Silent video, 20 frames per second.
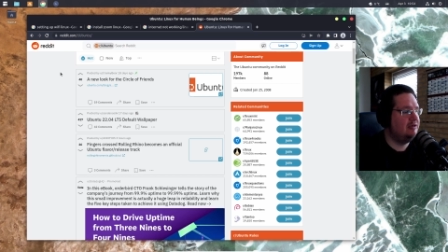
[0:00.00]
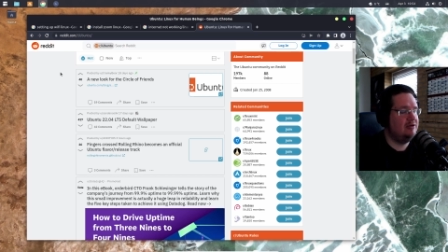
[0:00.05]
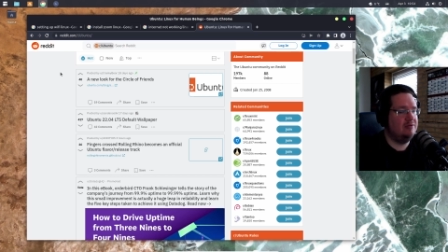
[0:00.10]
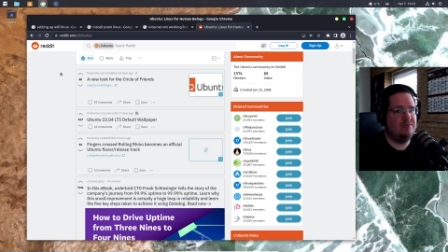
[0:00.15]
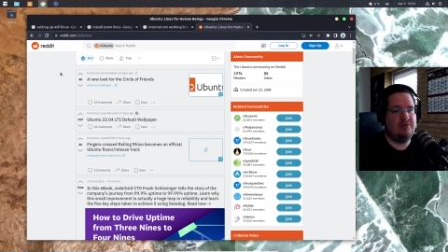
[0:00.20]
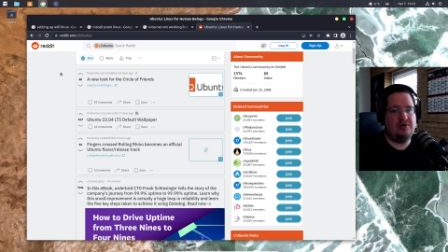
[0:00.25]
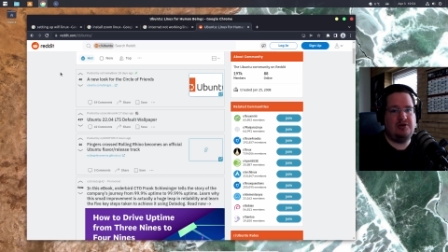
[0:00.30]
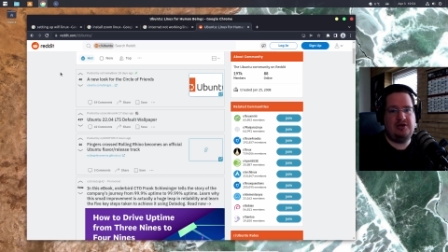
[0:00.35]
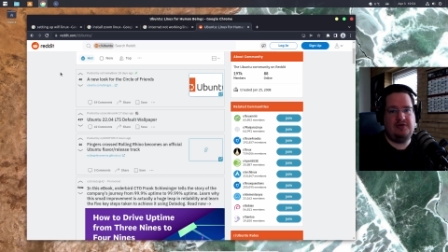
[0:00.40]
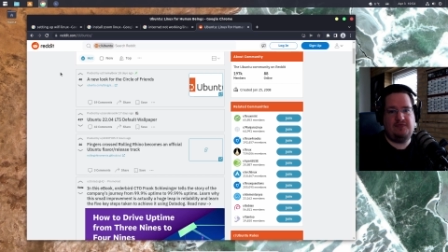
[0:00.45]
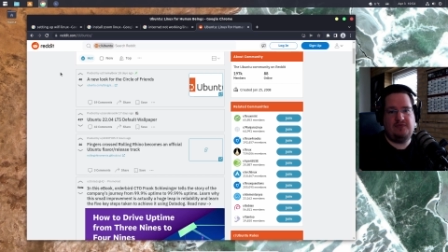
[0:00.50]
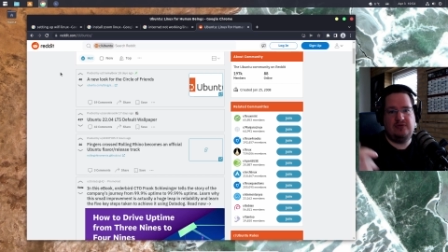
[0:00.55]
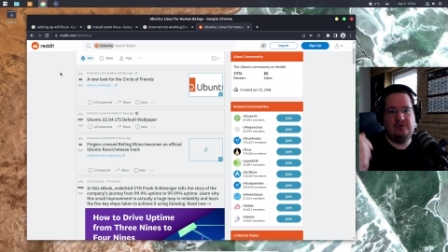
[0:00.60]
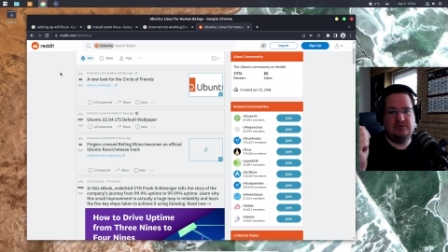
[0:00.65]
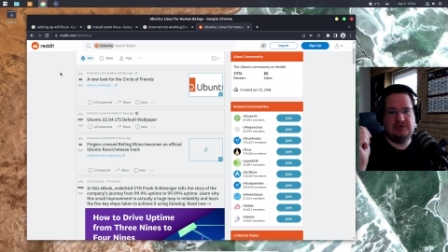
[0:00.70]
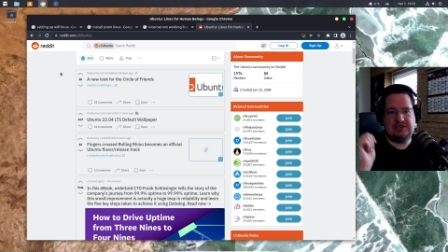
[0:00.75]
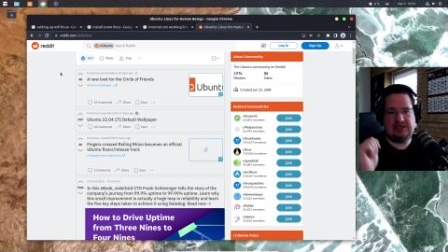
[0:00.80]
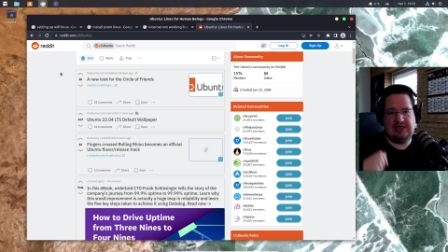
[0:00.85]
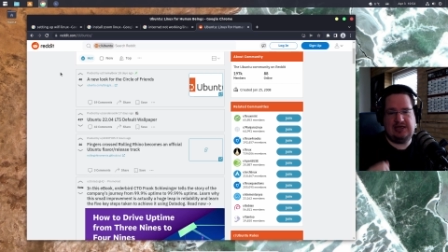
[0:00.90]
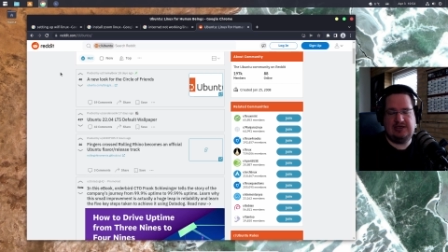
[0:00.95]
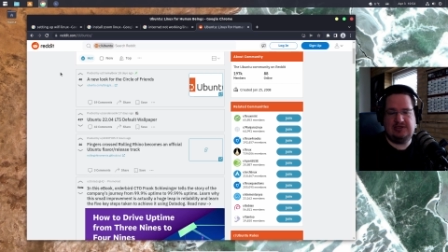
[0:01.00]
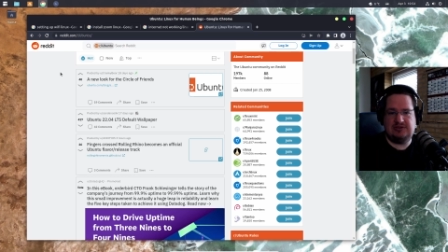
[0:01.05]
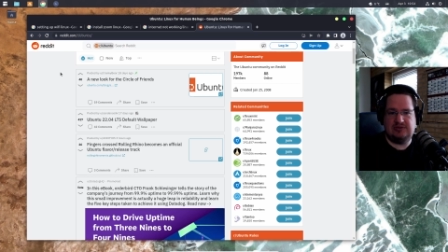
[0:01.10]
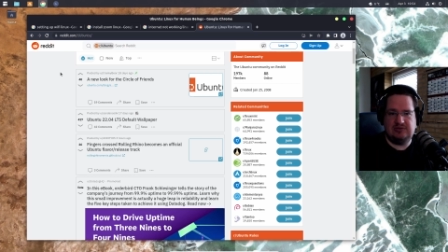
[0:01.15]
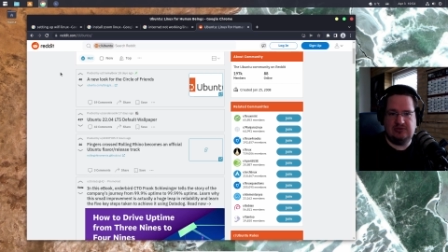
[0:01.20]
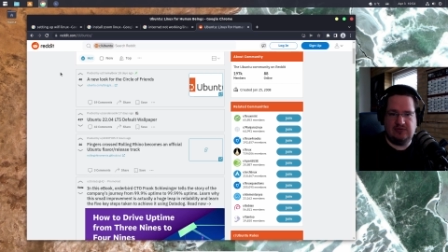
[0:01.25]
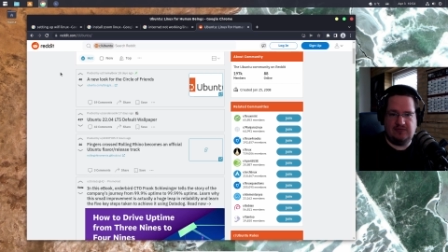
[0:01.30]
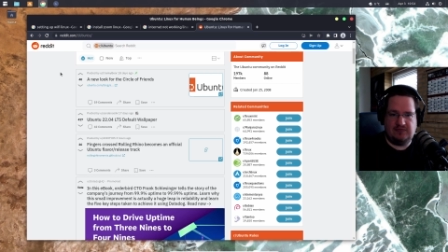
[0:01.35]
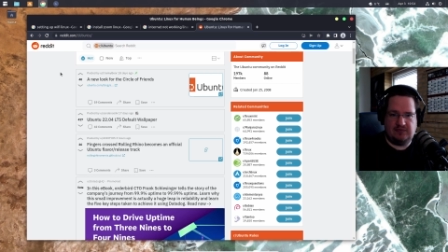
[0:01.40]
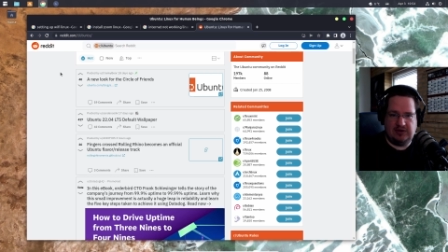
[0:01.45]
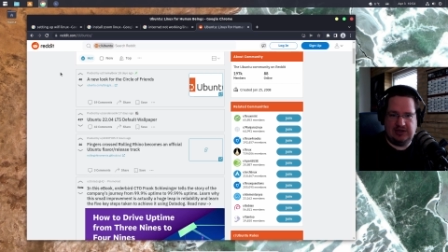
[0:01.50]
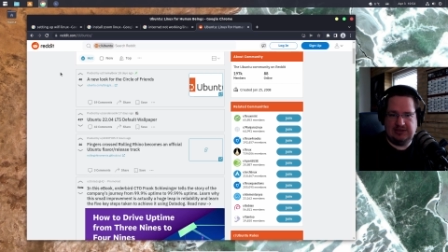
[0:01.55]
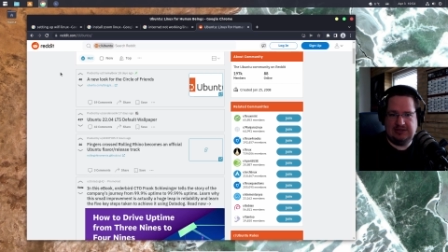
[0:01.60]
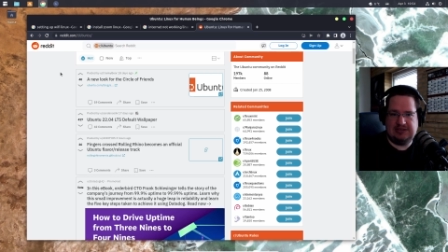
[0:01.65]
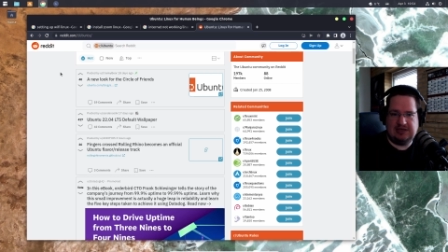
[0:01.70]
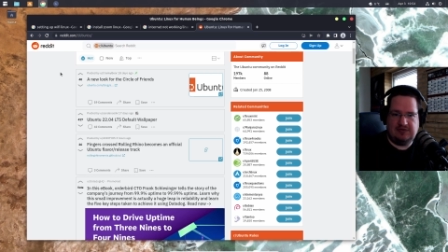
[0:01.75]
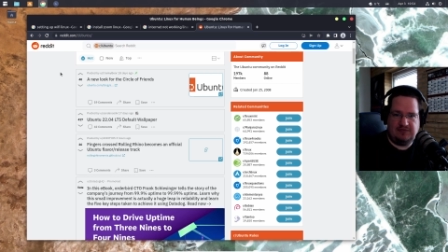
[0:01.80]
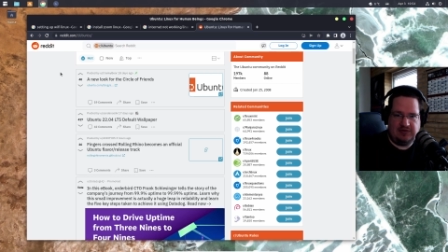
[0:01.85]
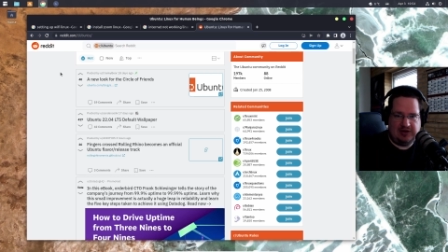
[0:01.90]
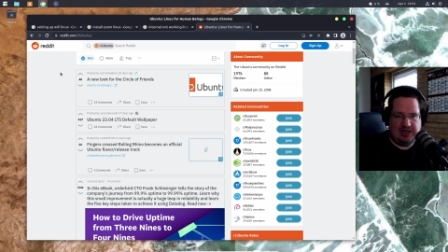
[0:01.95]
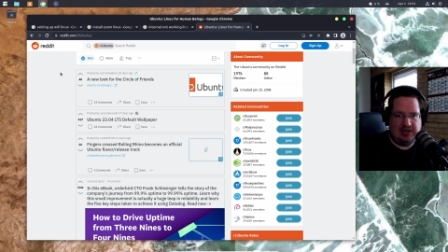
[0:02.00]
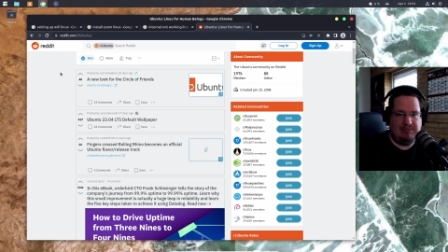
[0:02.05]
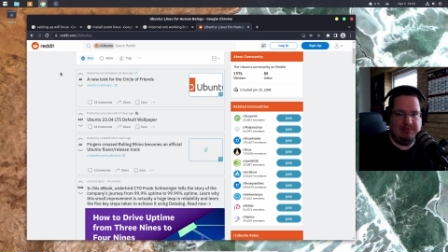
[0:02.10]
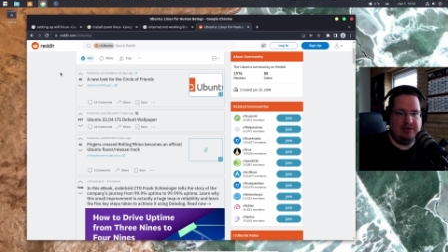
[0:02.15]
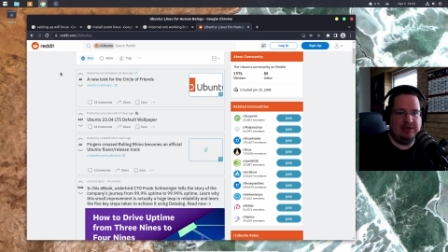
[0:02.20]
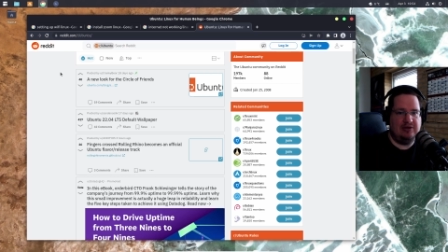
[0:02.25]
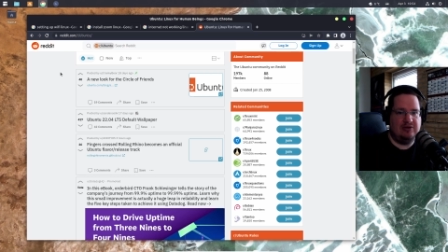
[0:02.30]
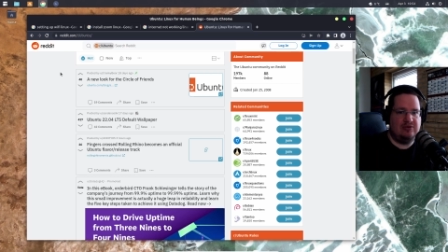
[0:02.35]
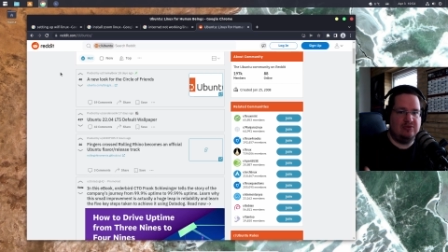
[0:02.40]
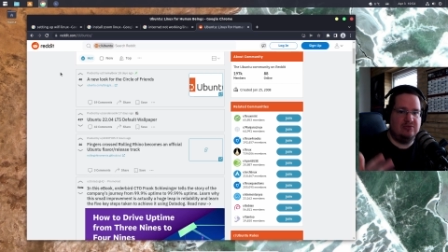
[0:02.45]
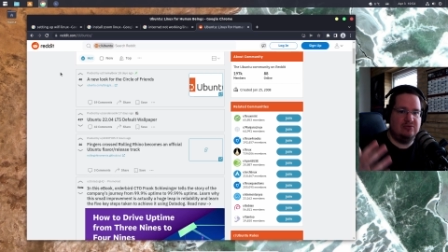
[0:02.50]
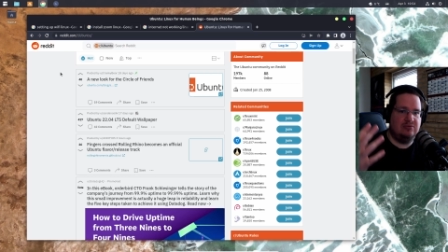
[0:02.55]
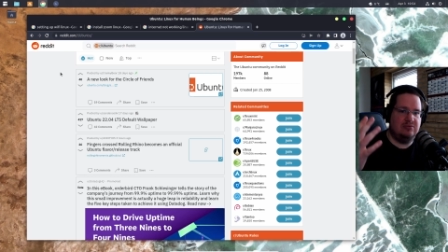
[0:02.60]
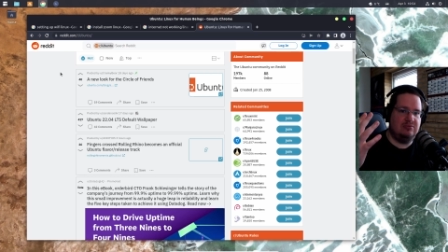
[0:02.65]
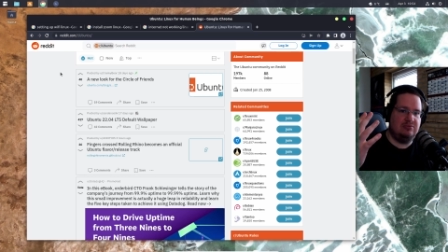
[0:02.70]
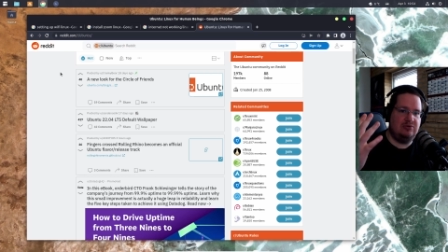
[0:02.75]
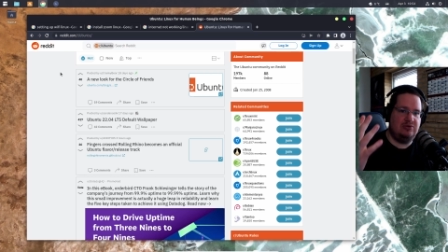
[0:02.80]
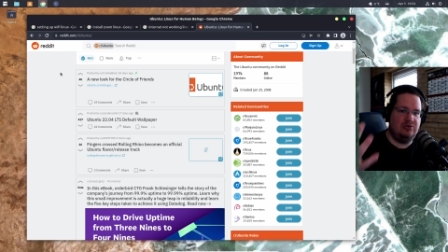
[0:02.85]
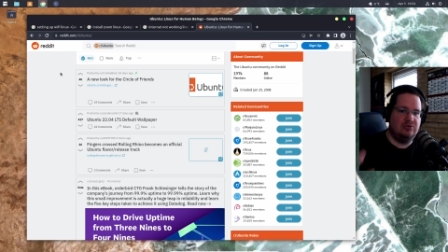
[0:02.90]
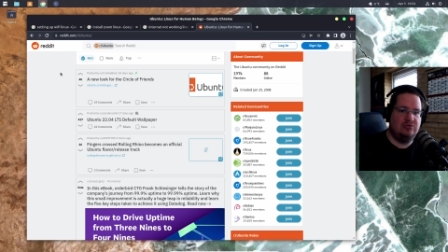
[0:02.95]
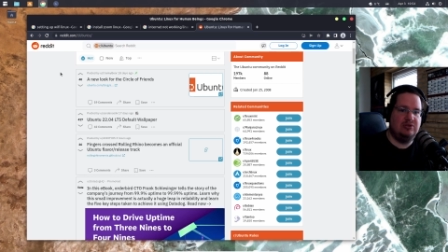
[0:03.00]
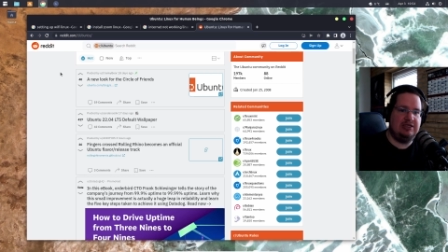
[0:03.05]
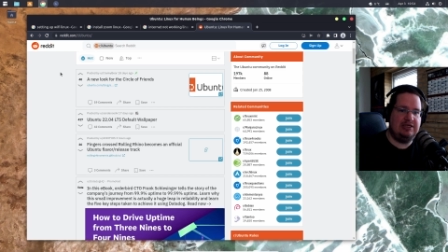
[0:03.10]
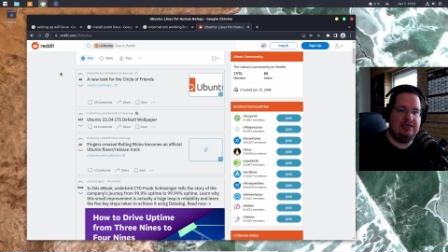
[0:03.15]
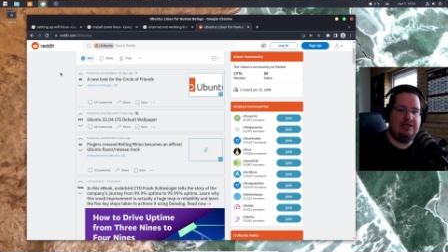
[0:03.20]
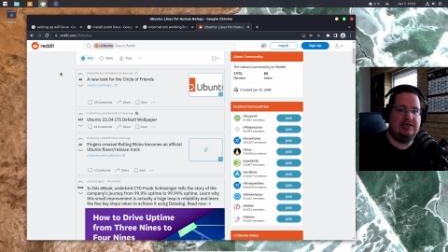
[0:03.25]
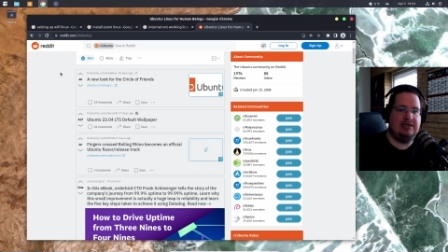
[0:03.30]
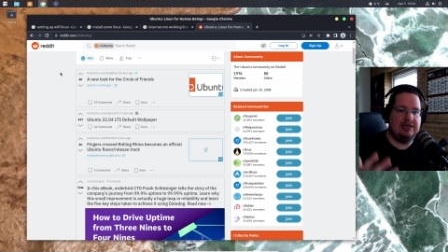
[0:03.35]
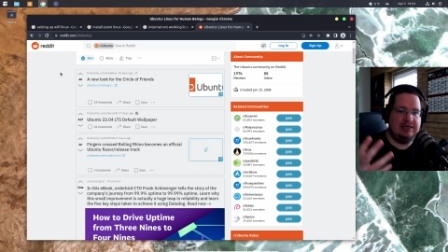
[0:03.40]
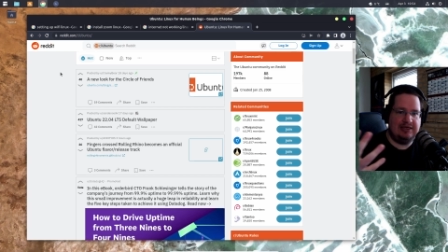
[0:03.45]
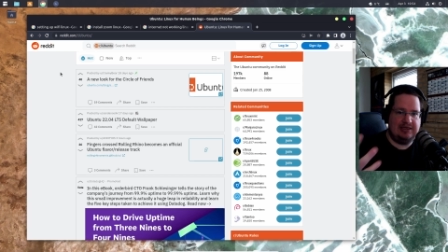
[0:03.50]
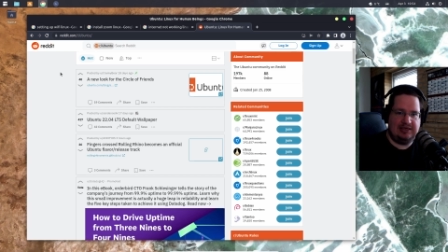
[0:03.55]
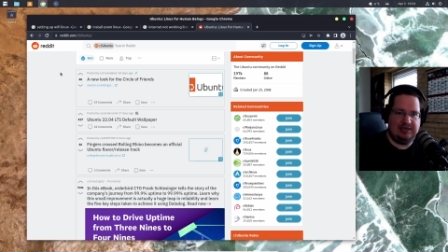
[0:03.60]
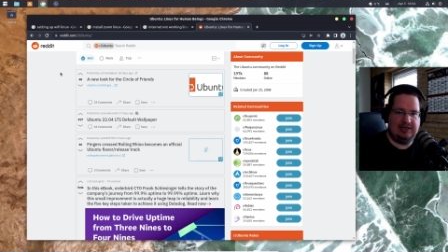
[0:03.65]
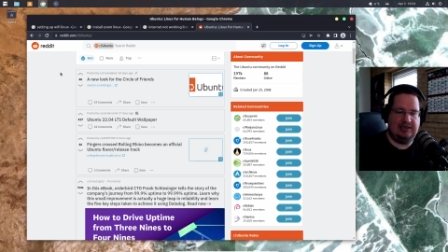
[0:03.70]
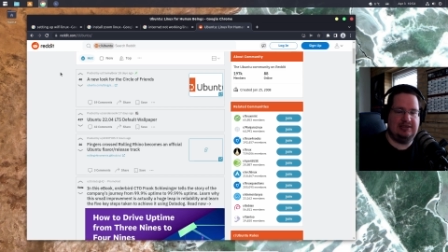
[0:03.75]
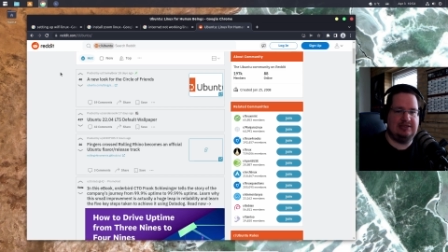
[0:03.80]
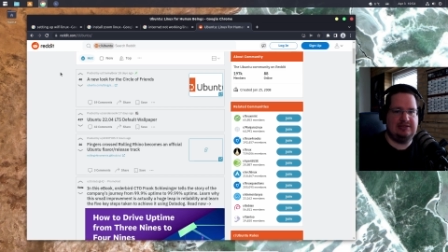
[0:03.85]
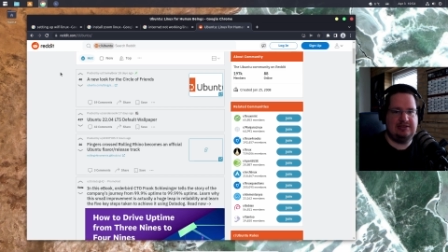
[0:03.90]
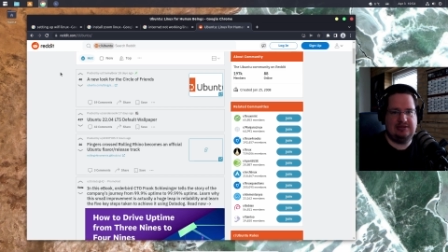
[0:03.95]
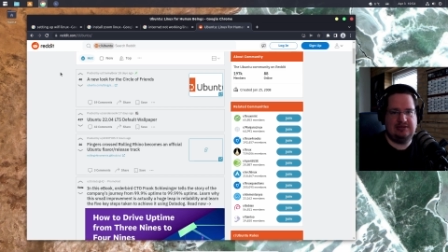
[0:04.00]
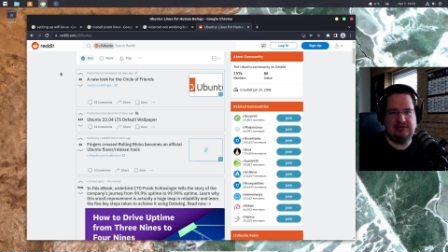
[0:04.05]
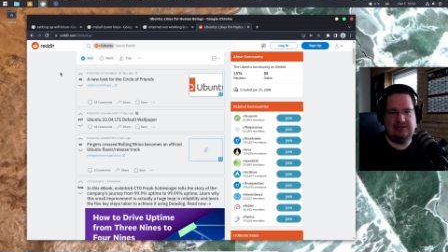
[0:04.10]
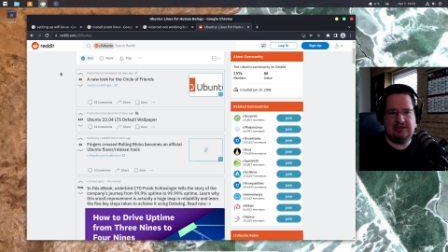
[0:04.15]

What if you say to your friends and family, oh, you need Linux,